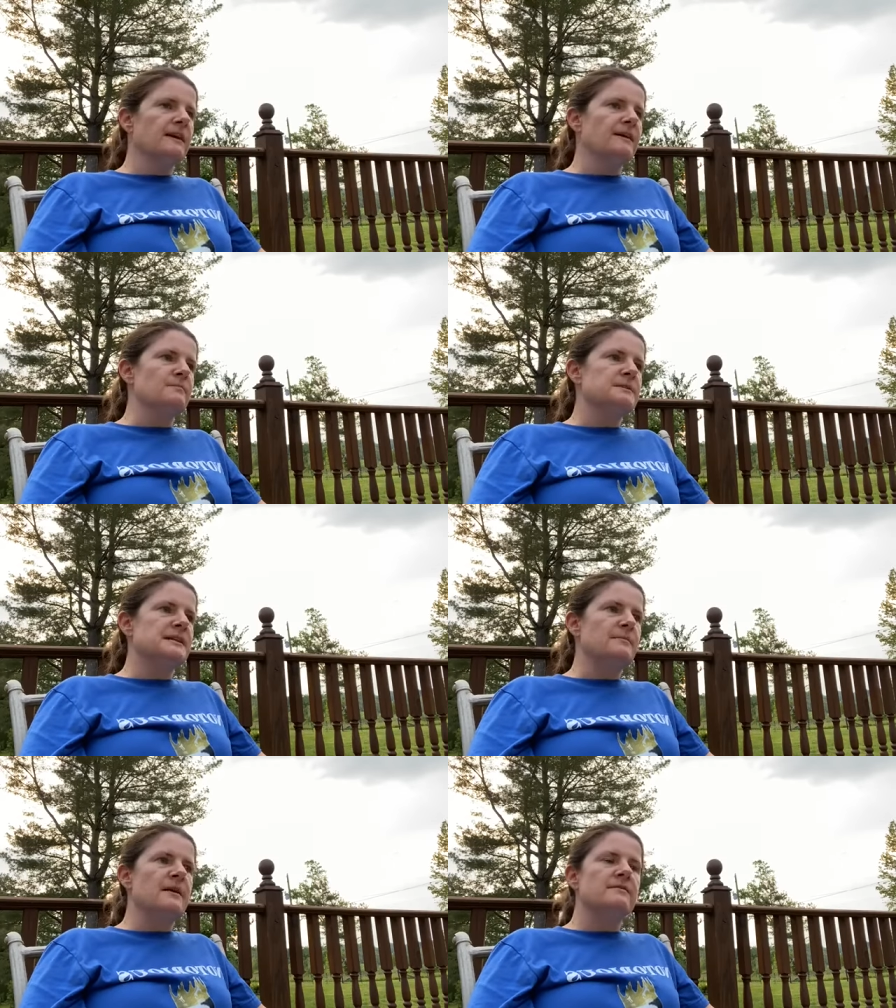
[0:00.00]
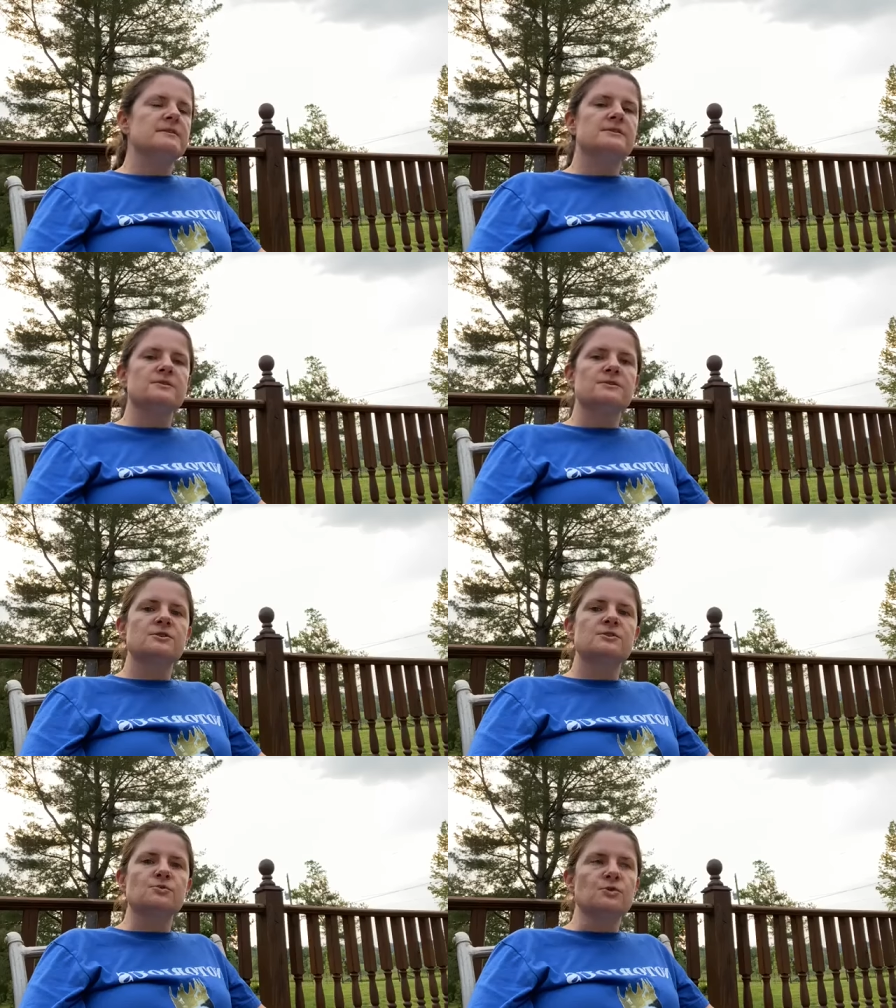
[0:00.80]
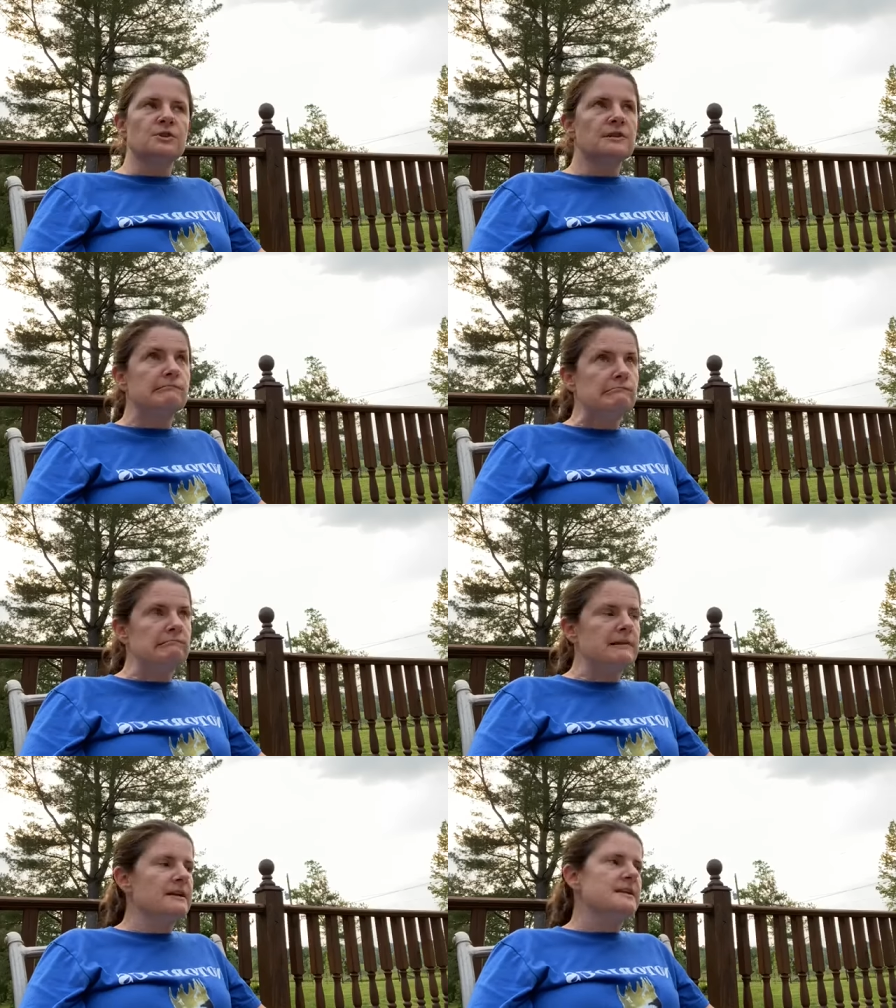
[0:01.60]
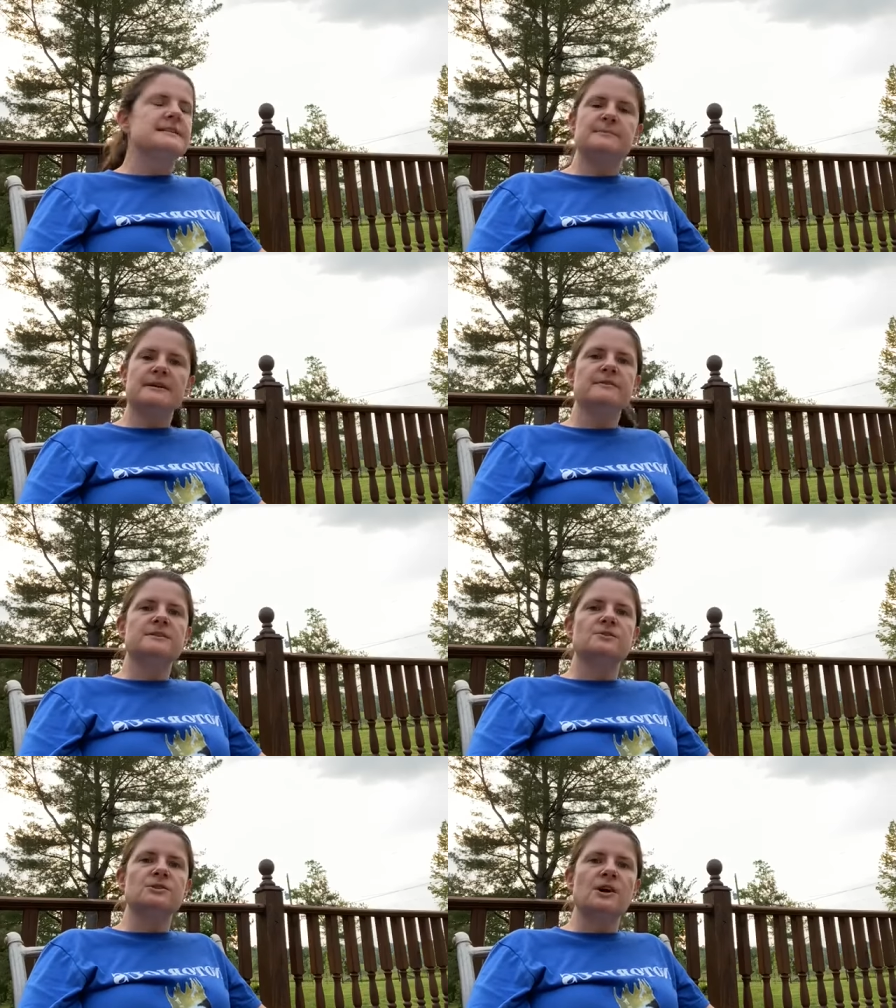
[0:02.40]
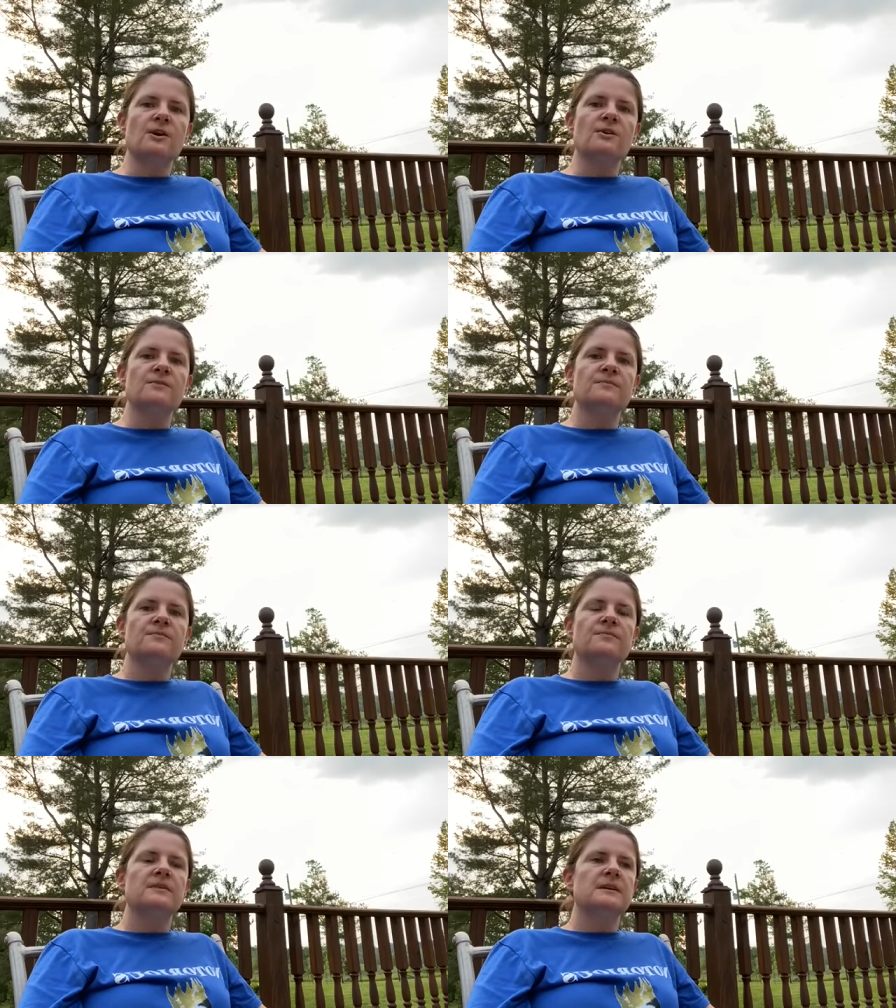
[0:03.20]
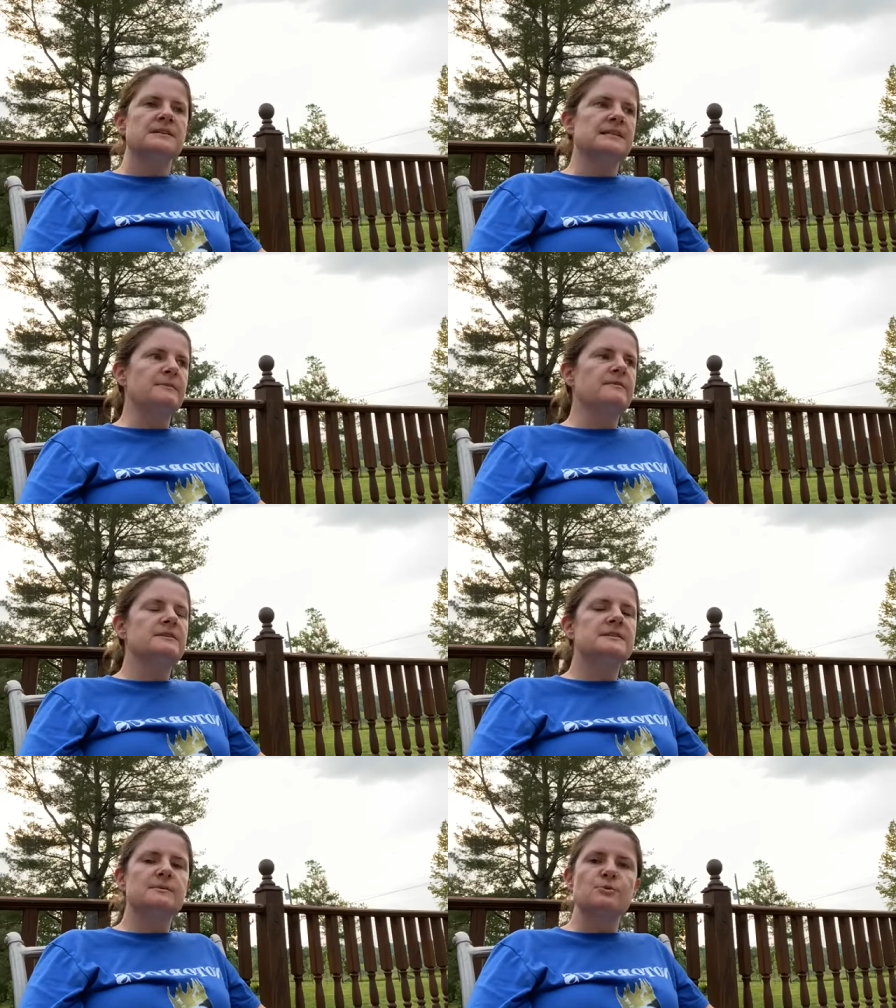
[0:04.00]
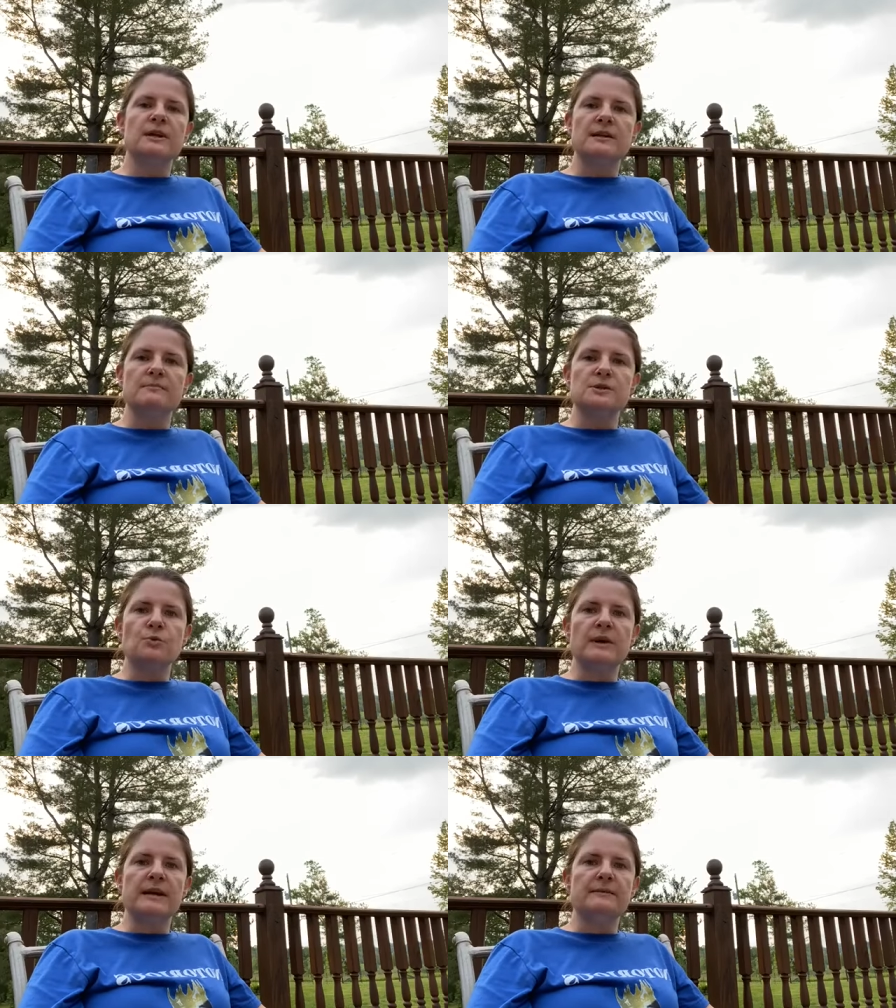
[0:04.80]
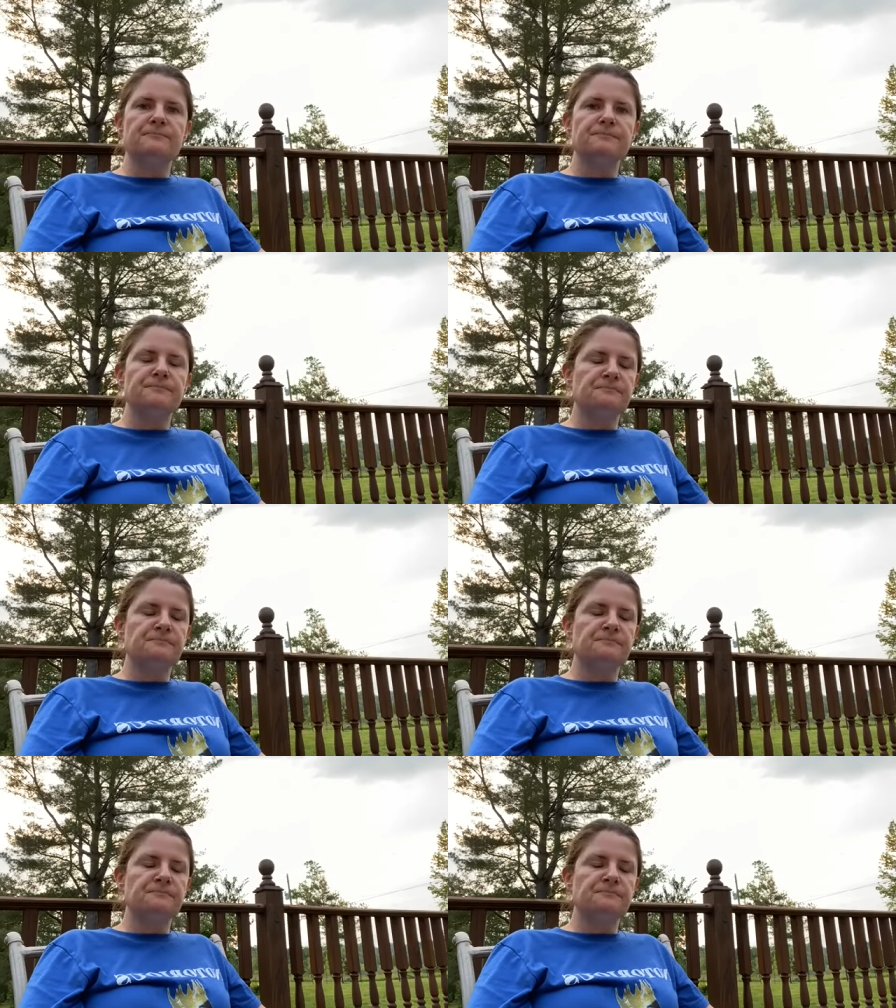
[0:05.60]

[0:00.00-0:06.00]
Um, some of us are short, some of us are tall, some of us somewhere in between.